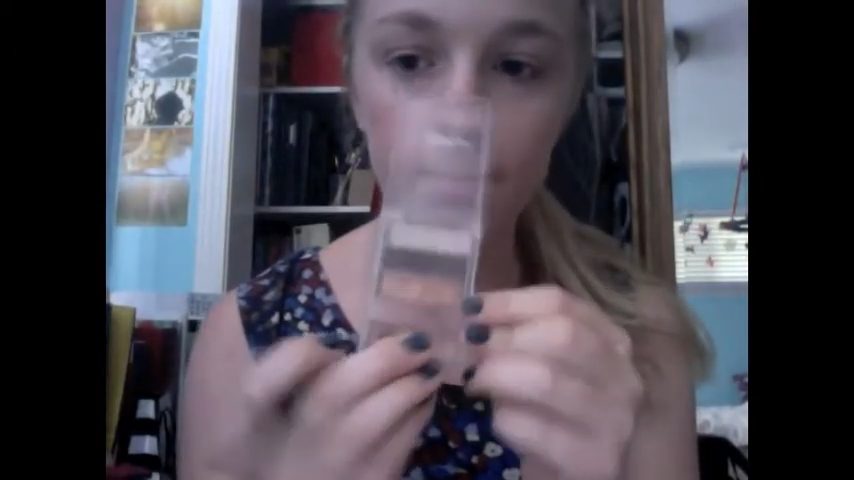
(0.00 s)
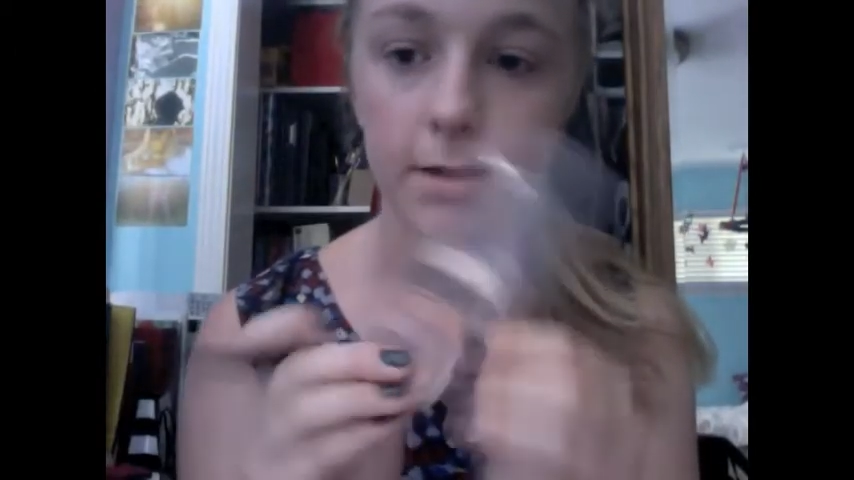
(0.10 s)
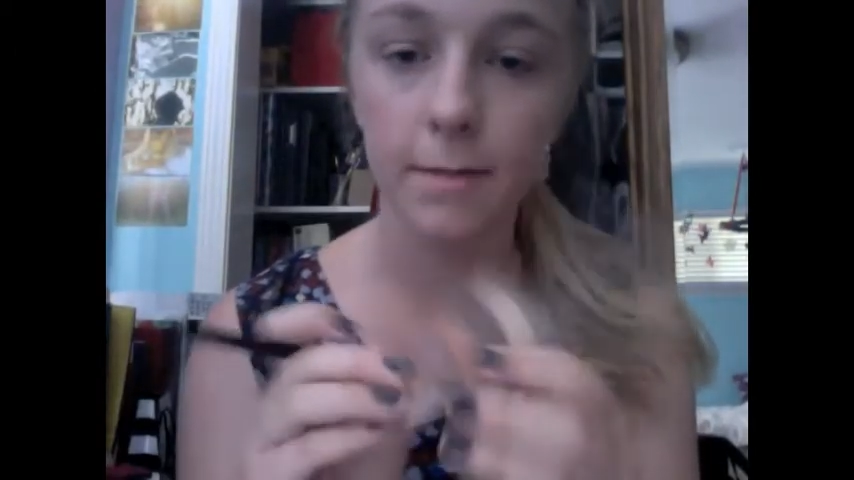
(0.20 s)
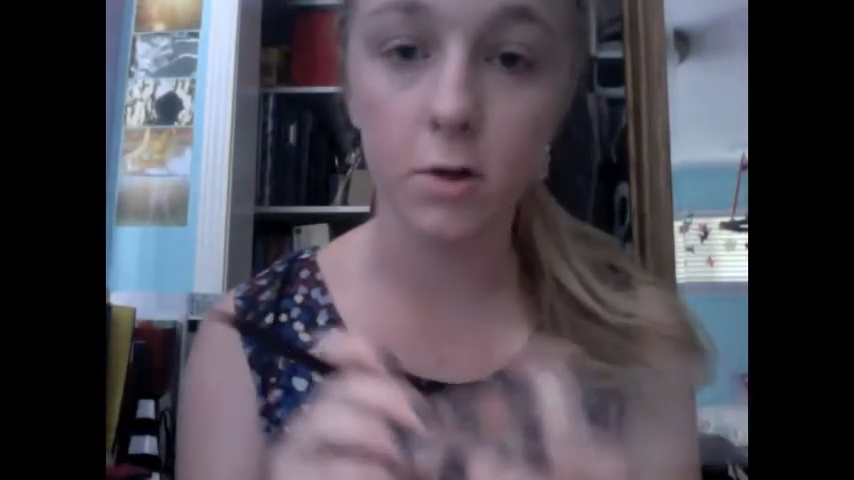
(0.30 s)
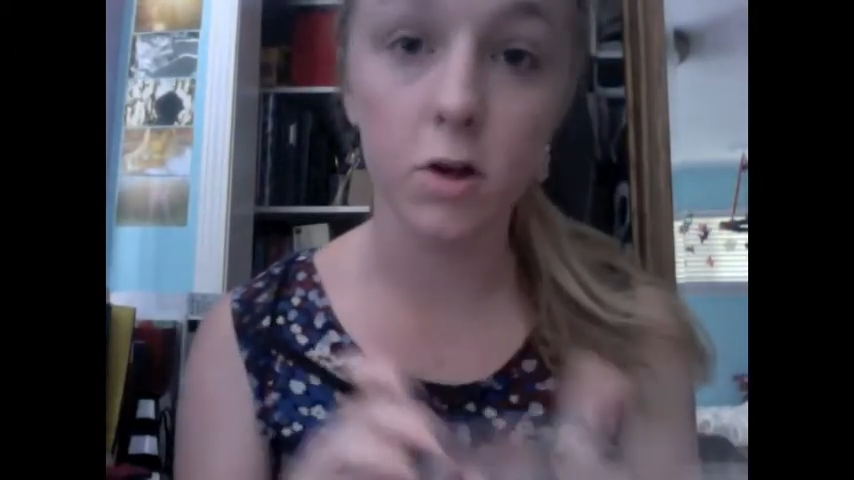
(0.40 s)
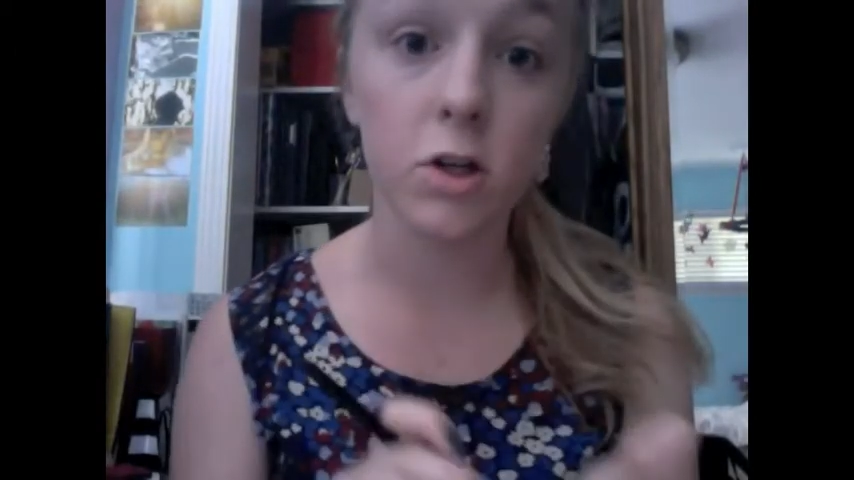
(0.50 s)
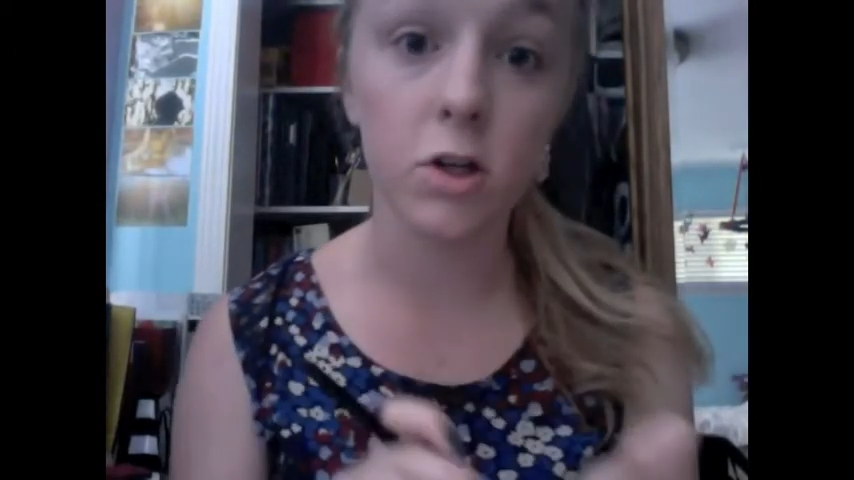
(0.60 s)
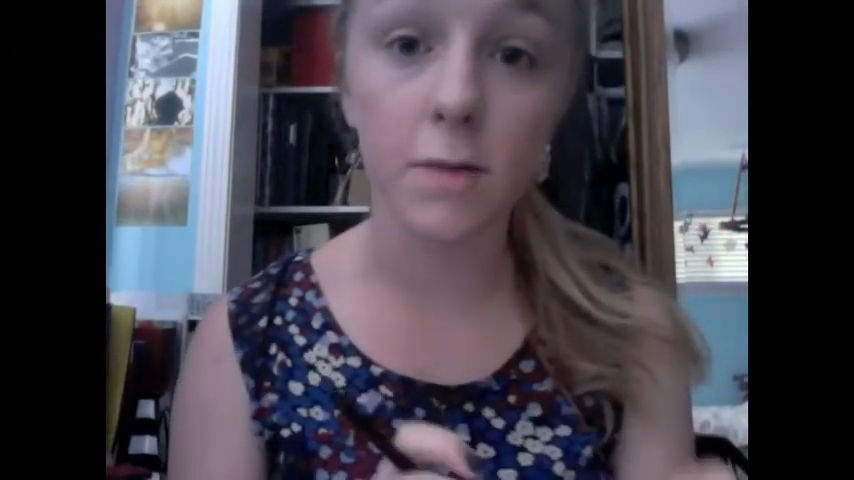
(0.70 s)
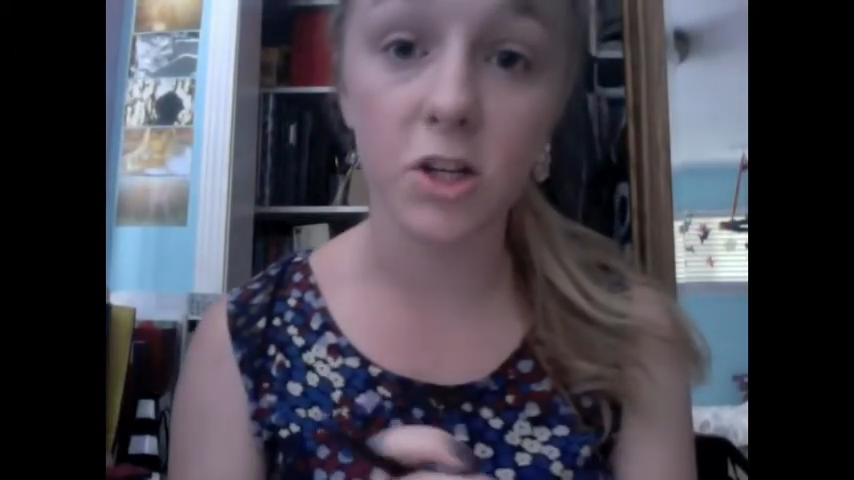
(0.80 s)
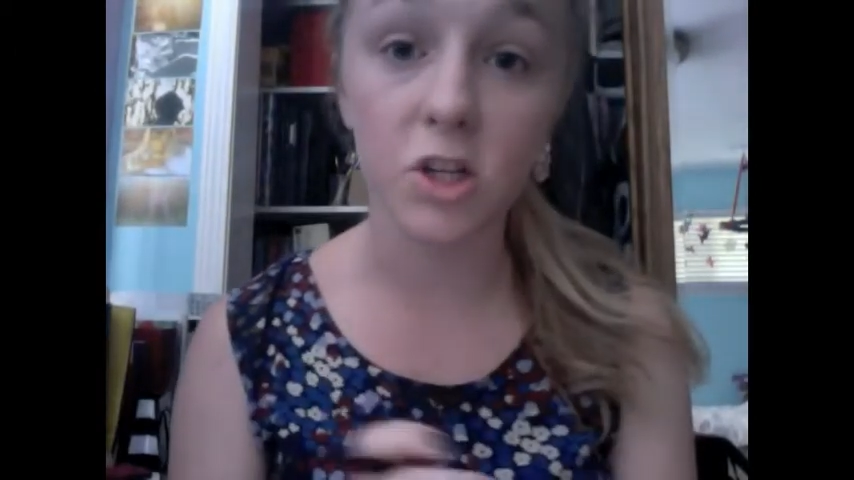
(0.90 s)
similar
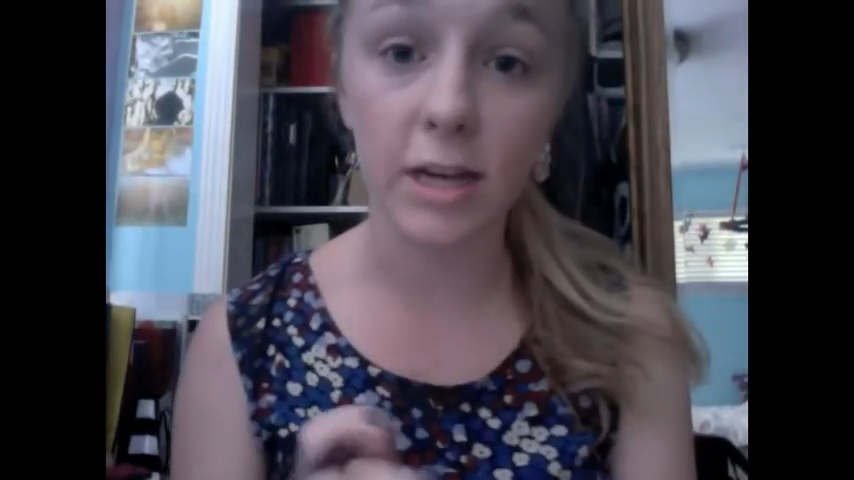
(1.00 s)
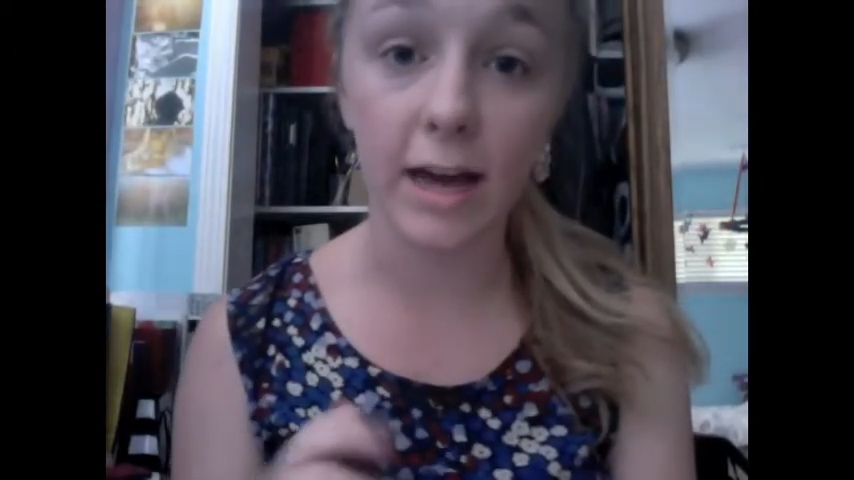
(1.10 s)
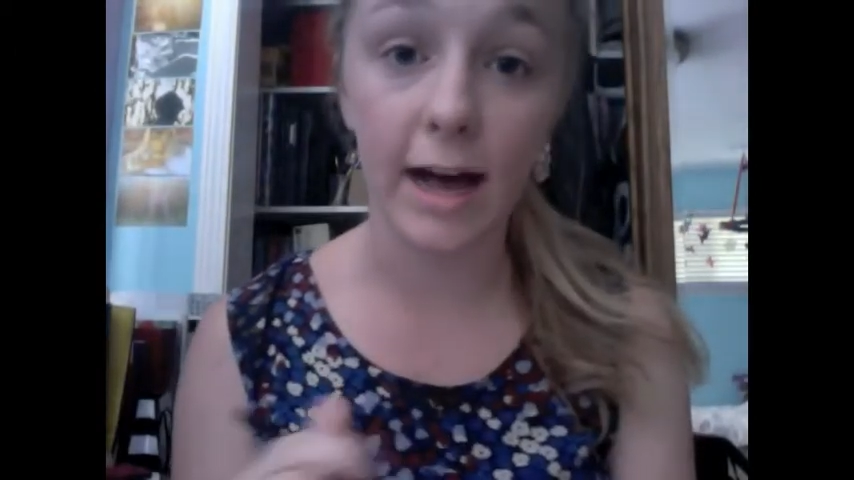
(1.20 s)
to what she